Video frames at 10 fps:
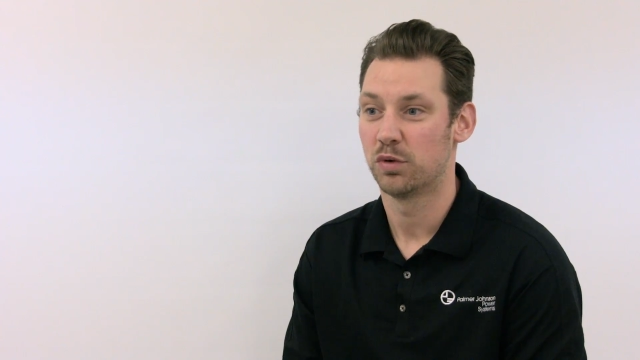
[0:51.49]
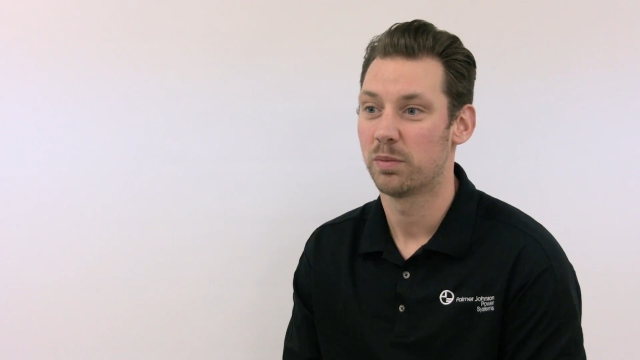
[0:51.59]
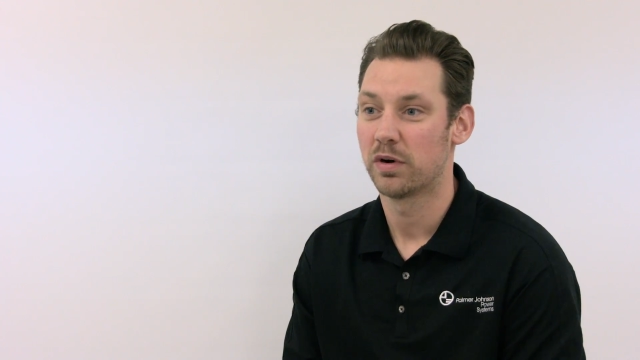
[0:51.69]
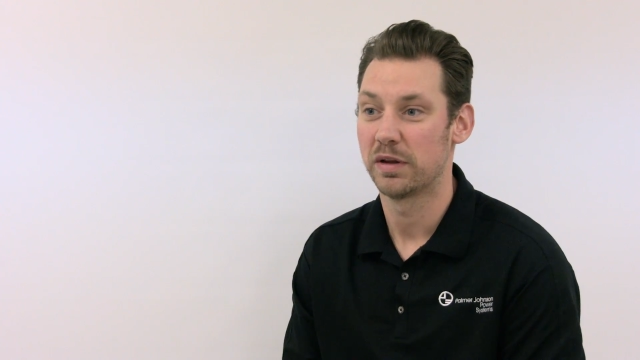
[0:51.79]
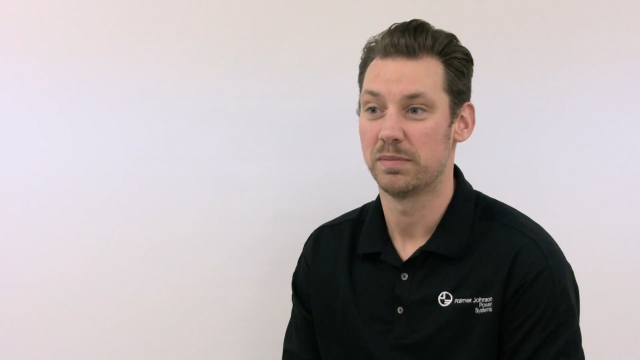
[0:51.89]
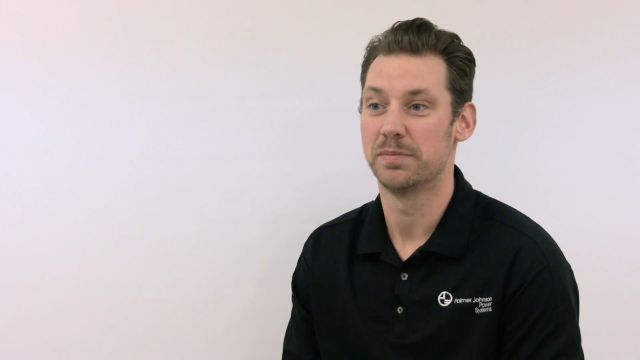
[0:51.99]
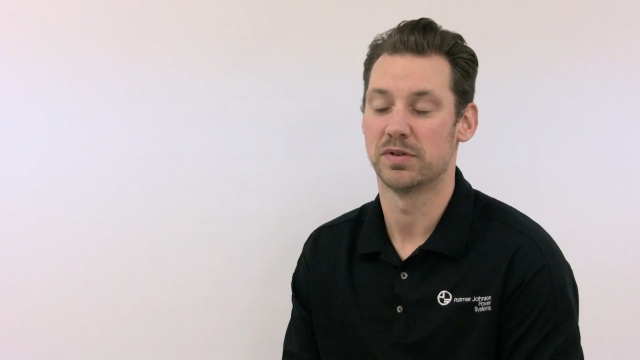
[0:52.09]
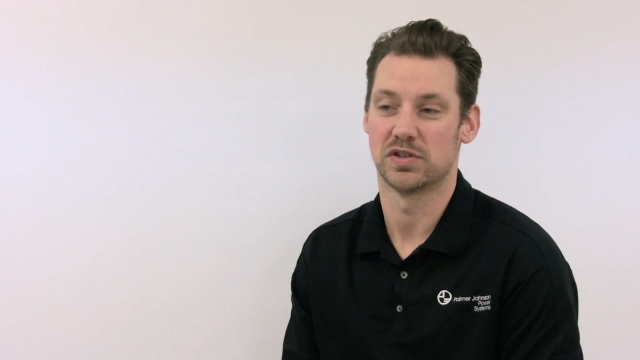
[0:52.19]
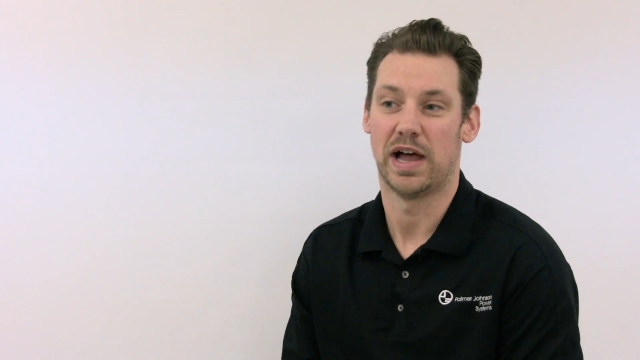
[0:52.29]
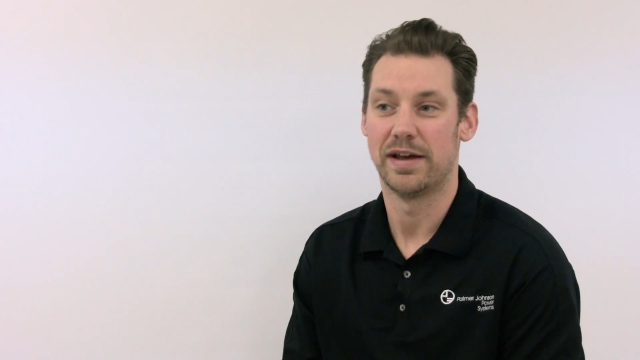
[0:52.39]
we're putting
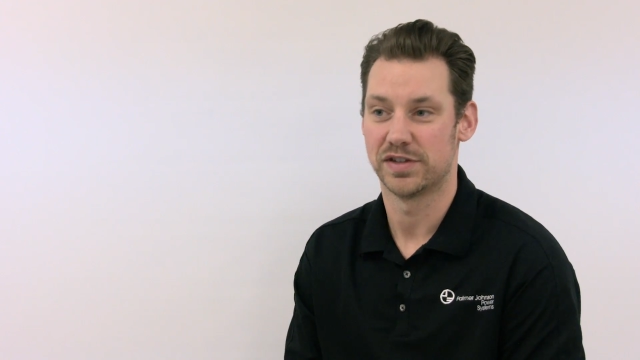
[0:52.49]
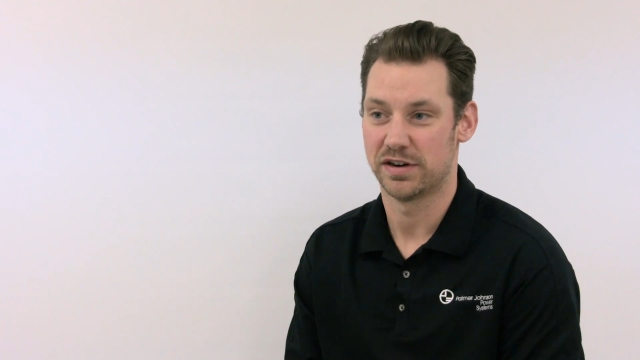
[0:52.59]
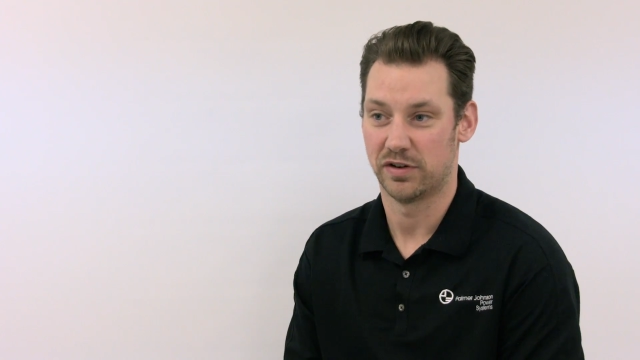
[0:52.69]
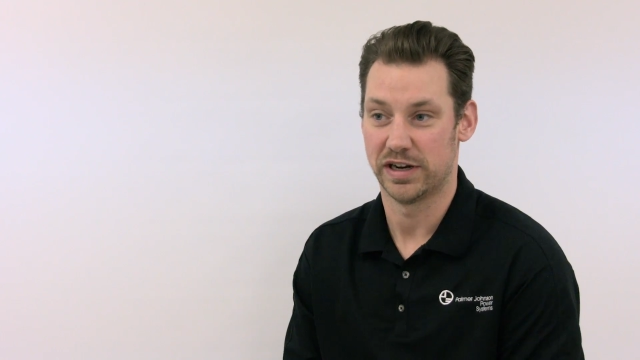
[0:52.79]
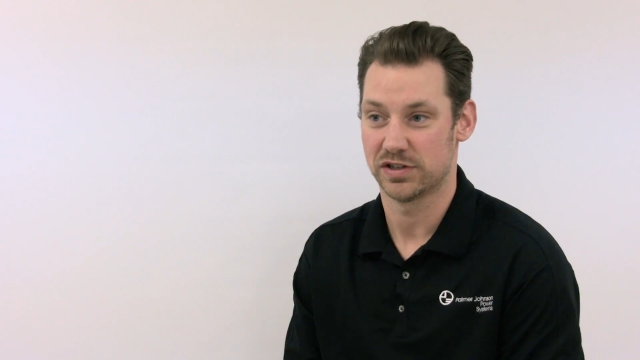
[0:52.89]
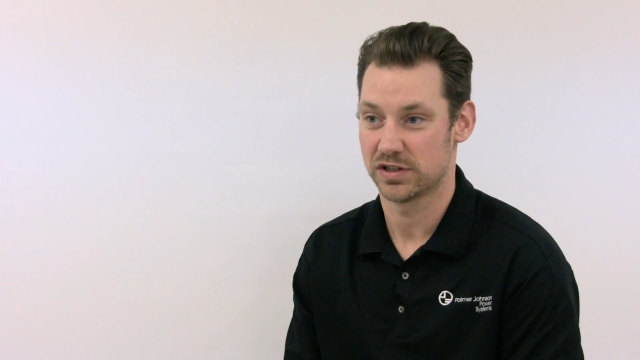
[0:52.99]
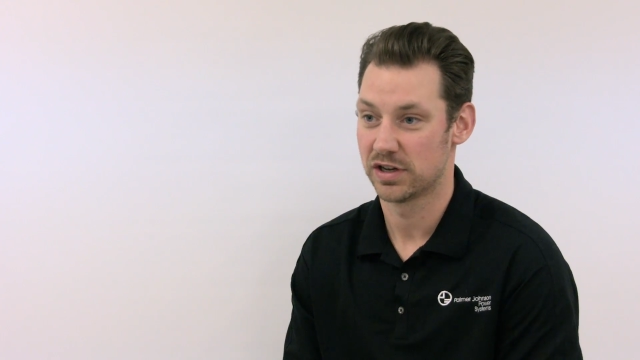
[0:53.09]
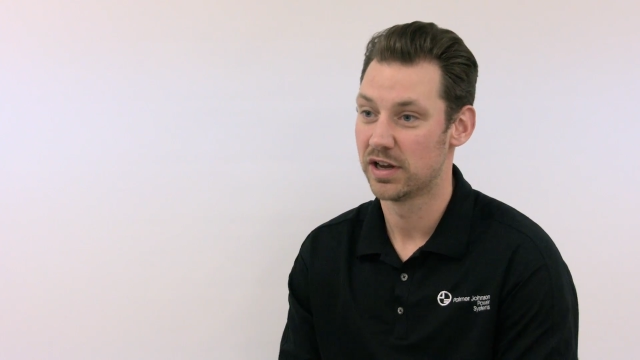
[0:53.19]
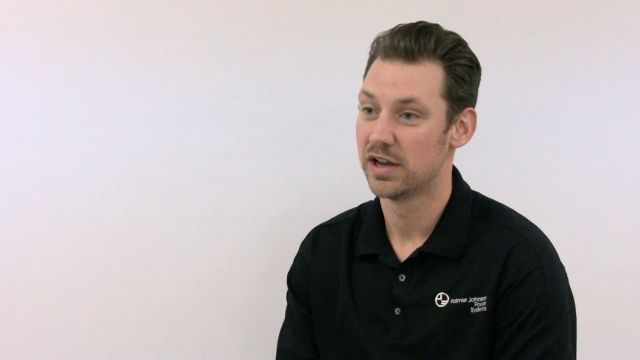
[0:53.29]
people's lives at risk.